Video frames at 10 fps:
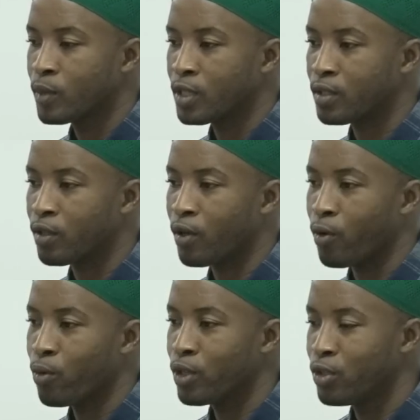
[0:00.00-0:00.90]
So how
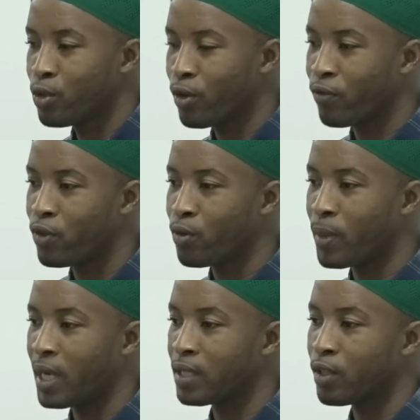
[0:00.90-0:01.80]
would you know if you're
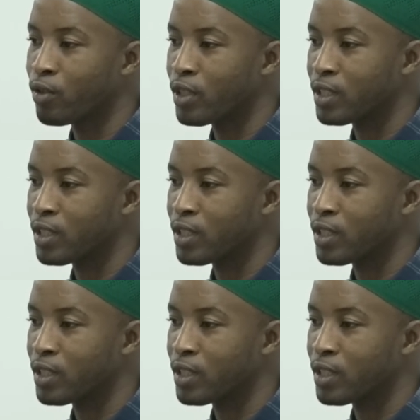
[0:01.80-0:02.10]
malnourished,